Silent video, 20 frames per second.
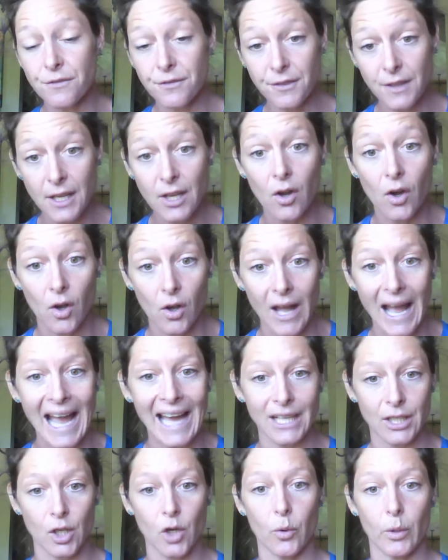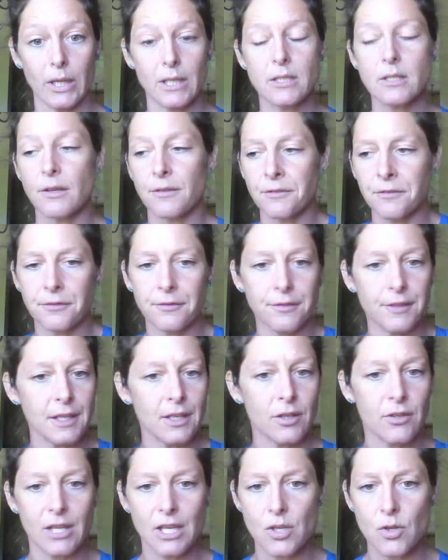feel adequate, to
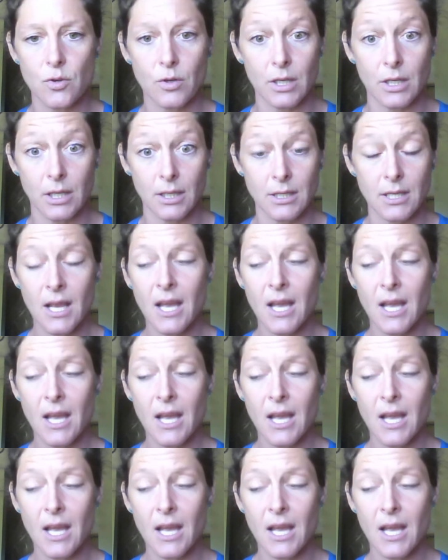feel that you can.